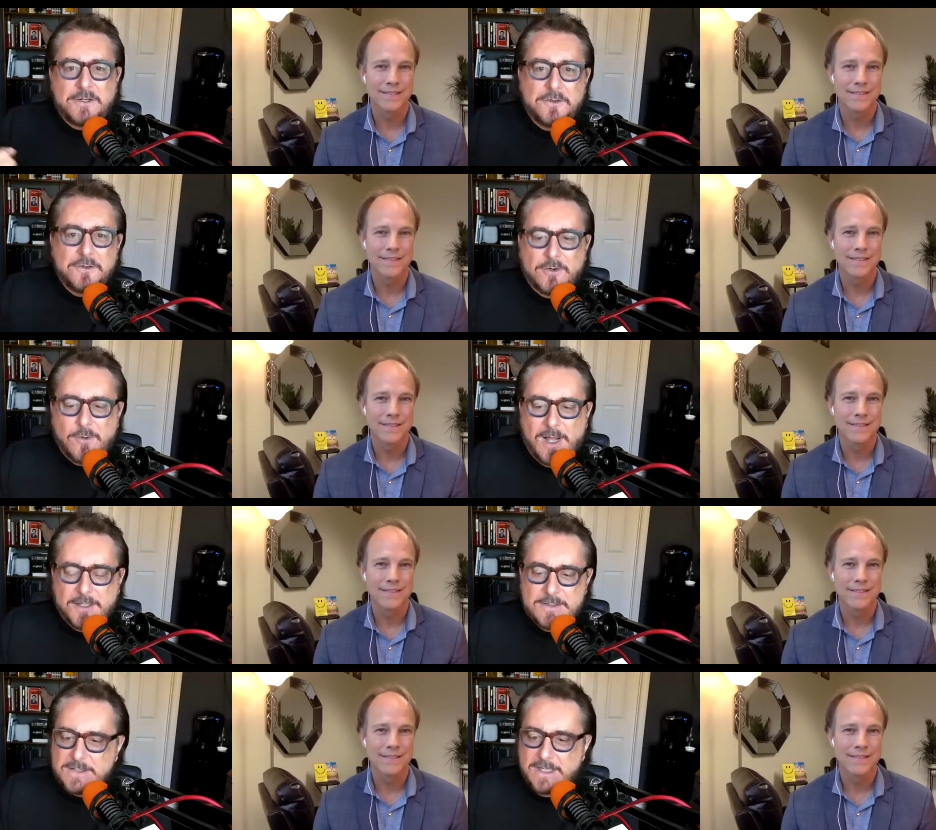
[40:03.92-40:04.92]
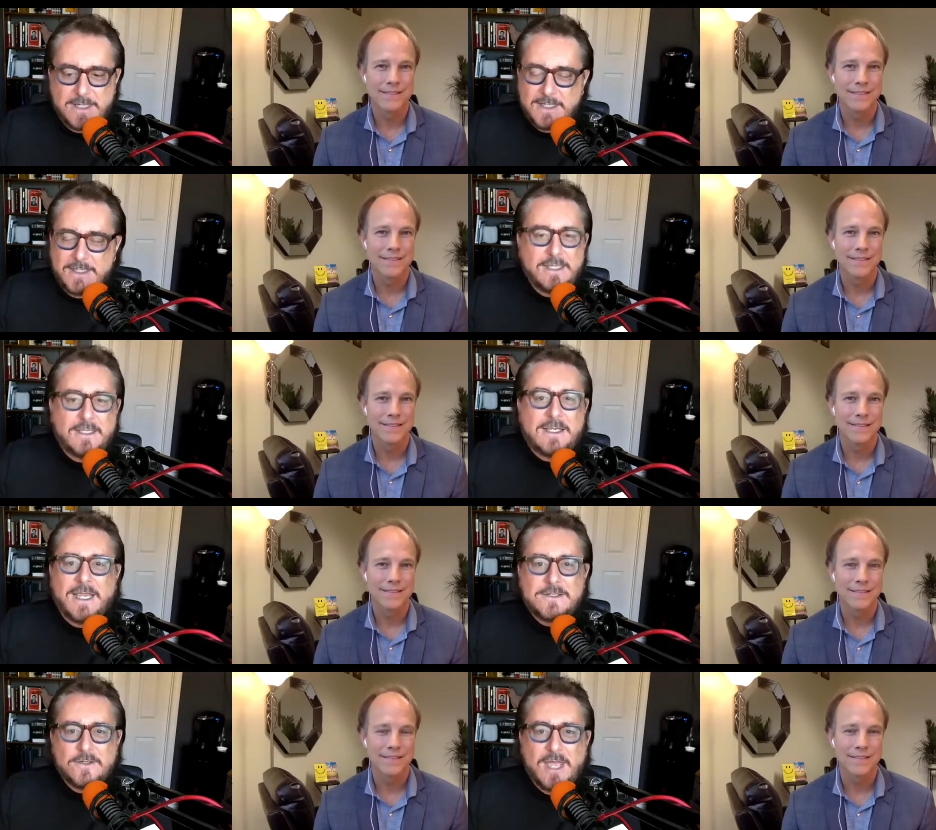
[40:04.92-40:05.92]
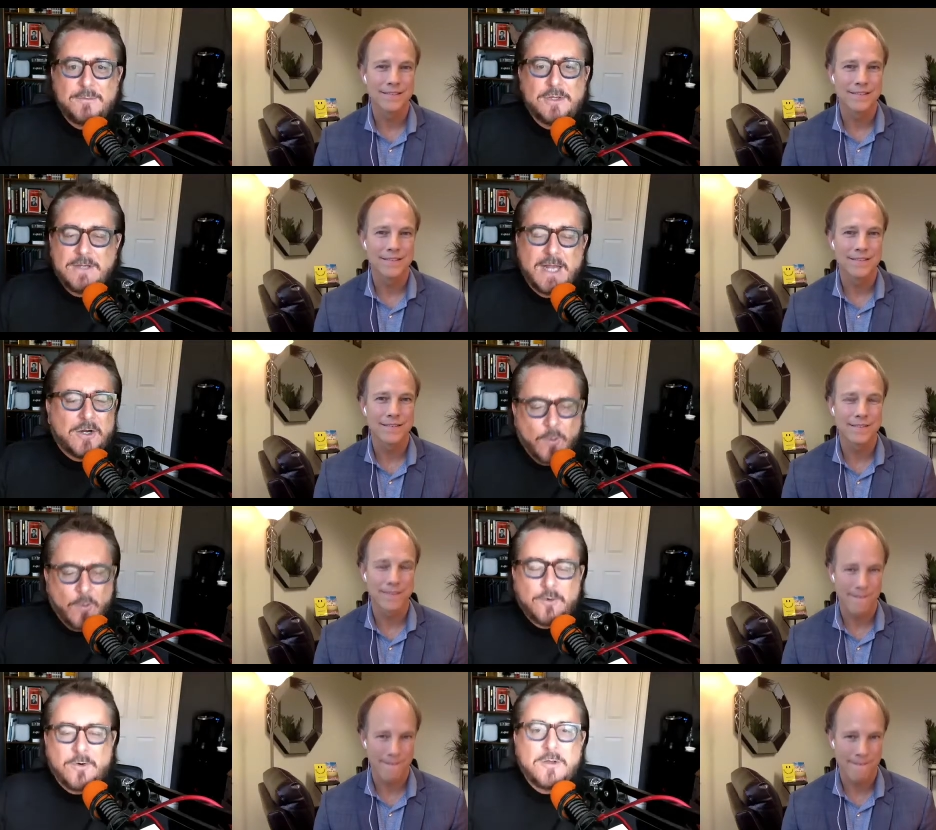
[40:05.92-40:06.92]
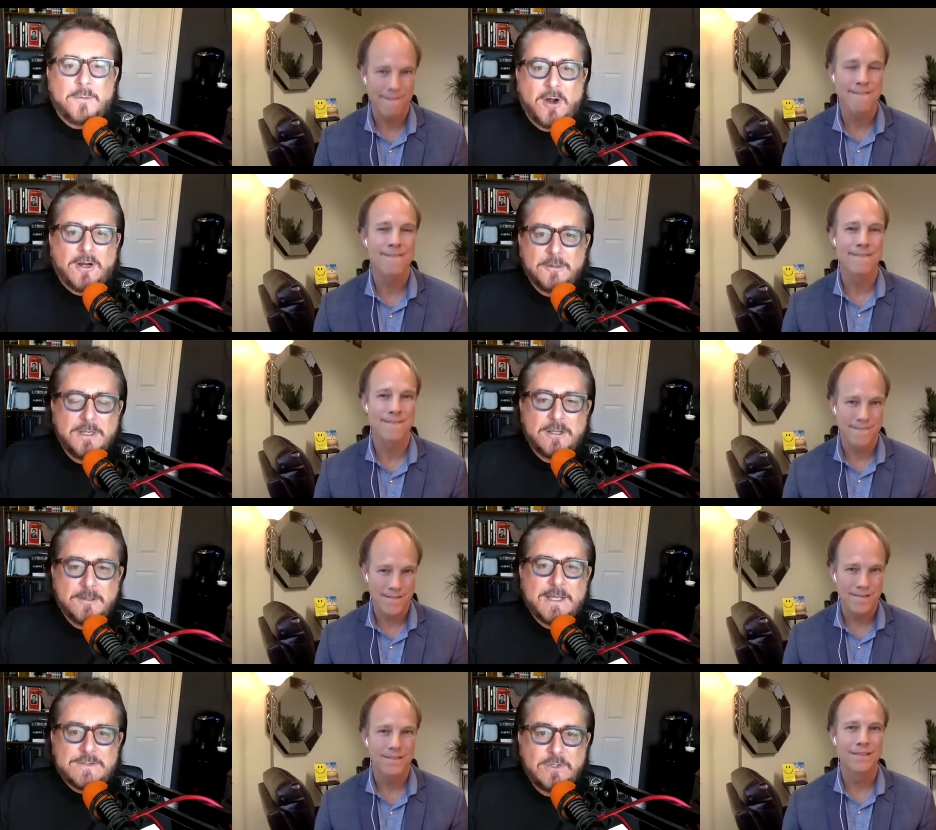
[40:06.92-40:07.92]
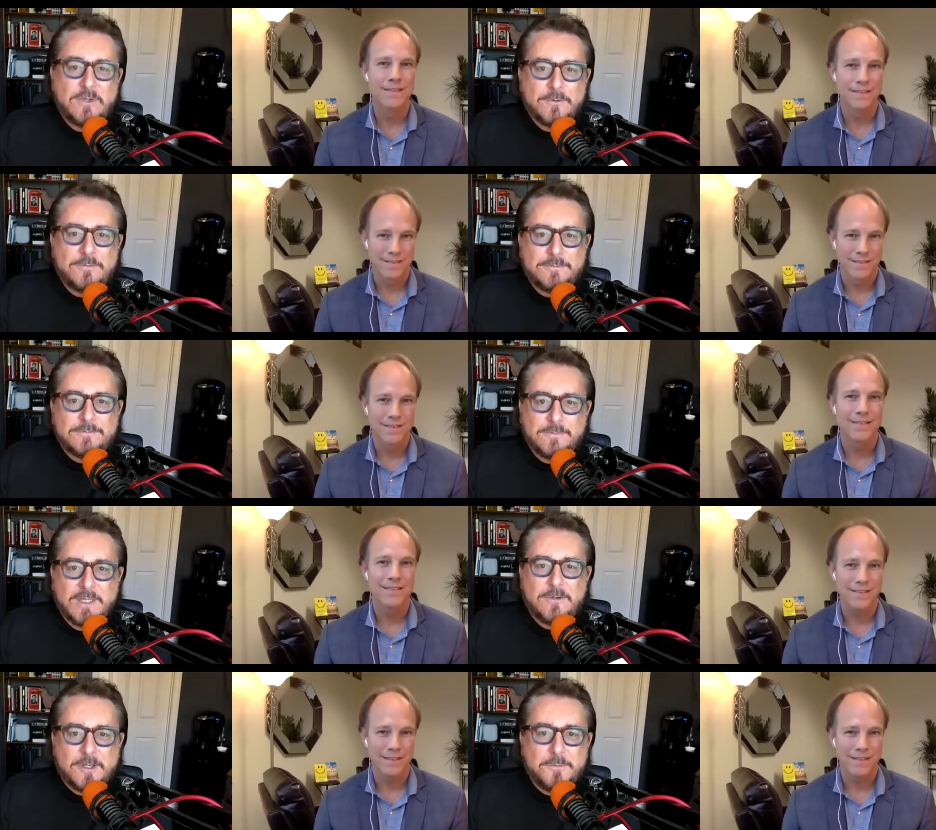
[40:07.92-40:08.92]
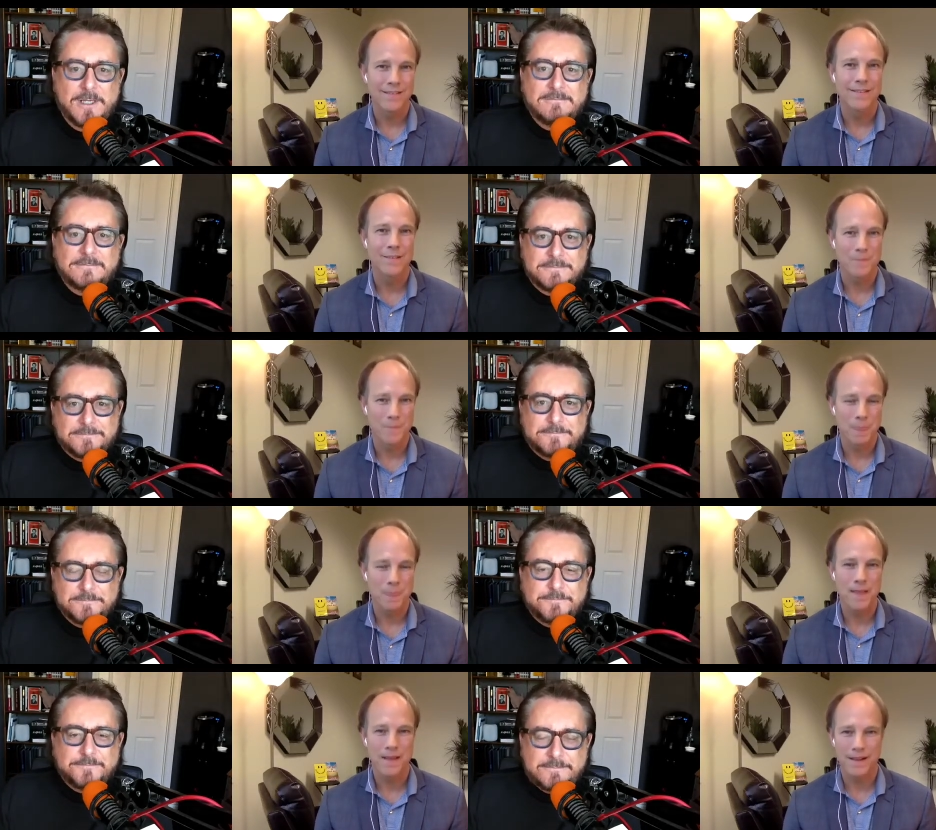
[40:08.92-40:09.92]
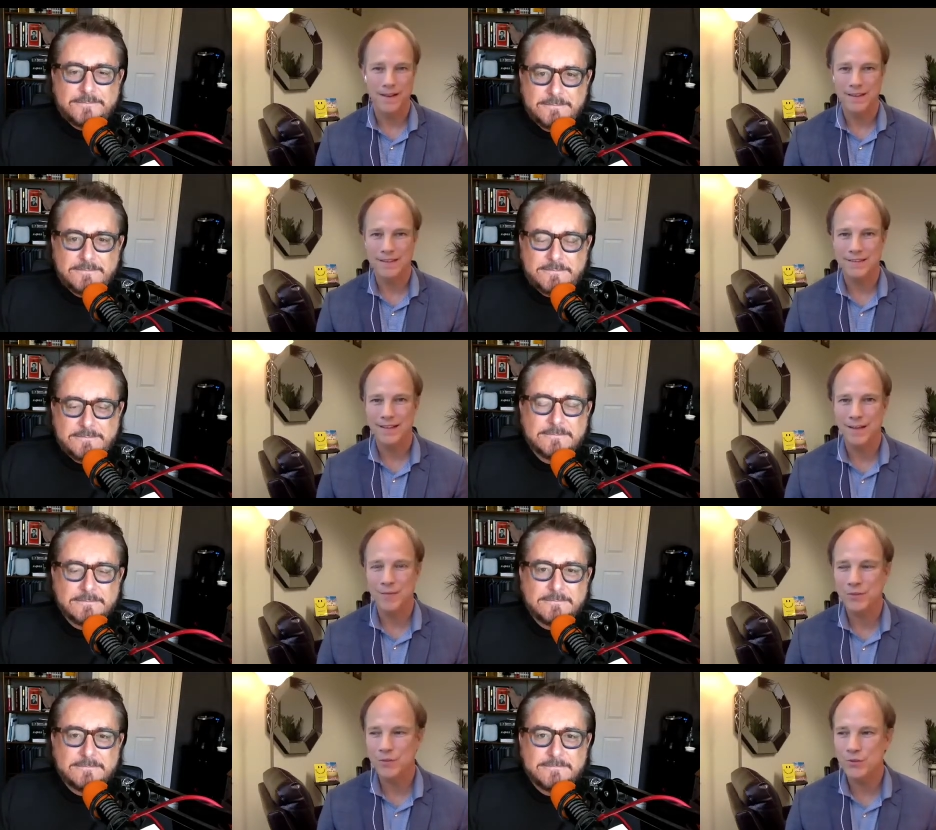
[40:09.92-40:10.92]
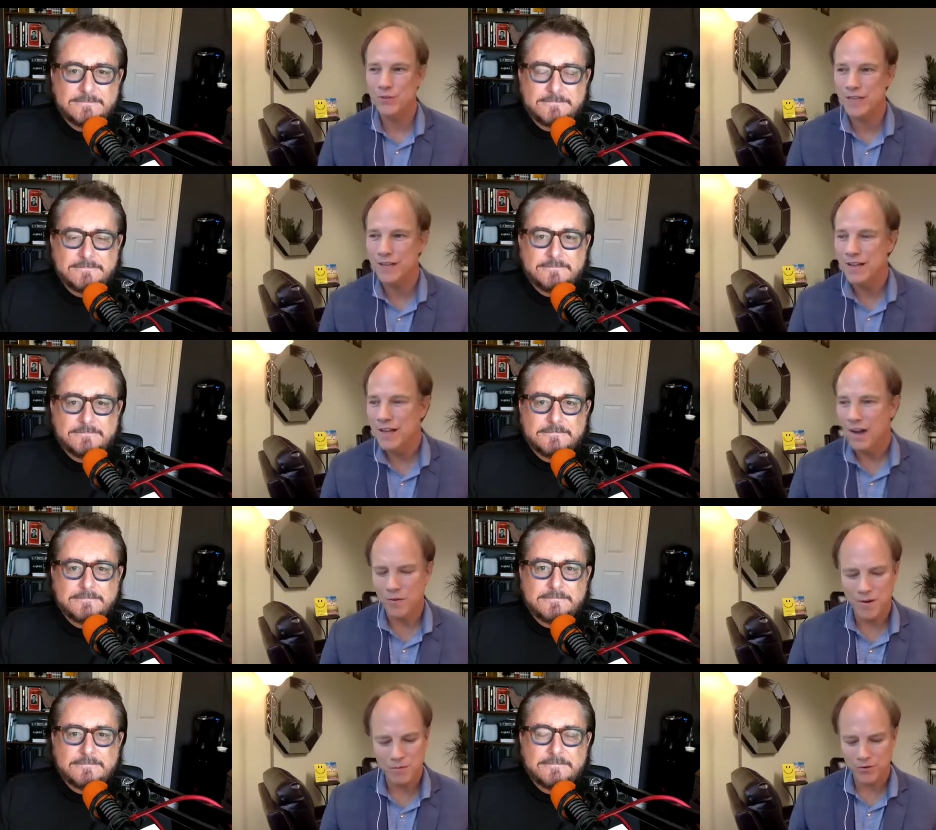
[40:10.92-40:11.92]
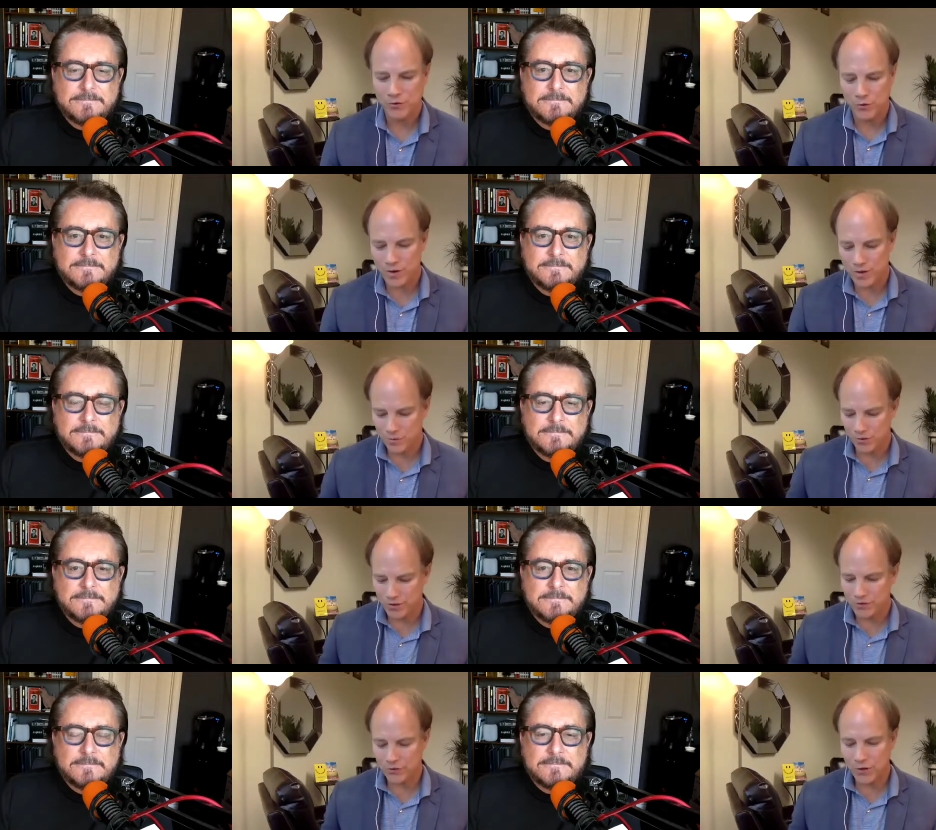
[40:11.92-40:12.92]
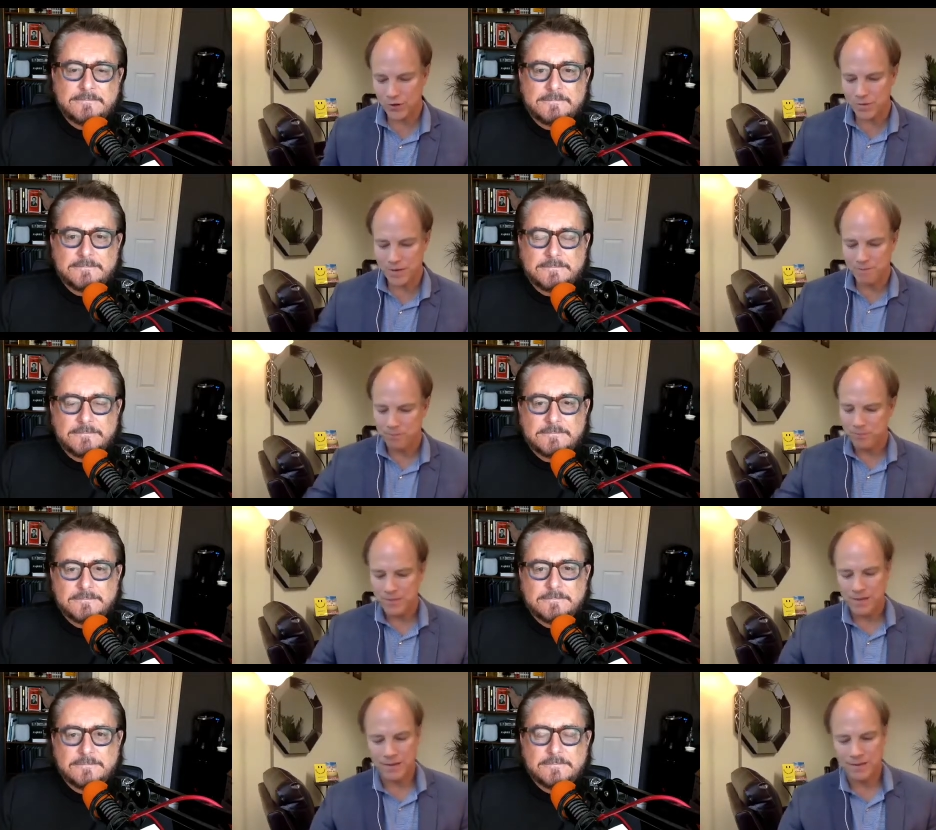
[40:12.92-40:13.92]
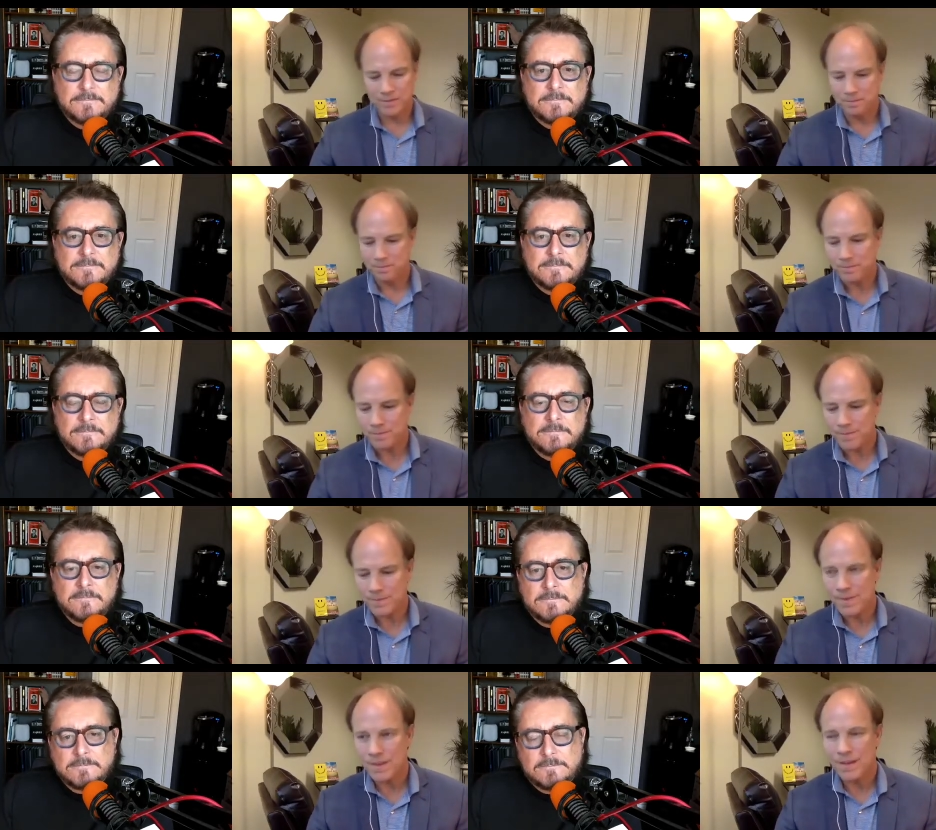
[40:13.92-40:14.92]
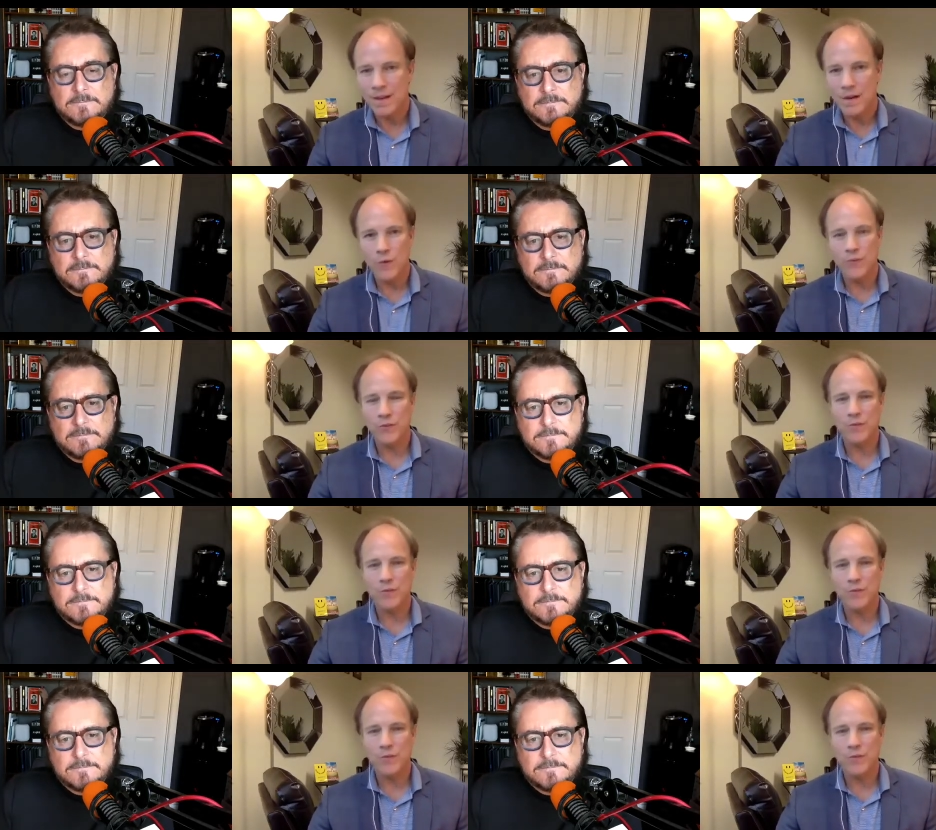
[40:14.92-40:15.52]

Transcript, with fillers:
Speaker 1: on their qualities. You can't do that, but you got a corner on the market of being the best you that you can be.
Speaker 2: Yeah, absolutely. I remember a story that really struck me. It was just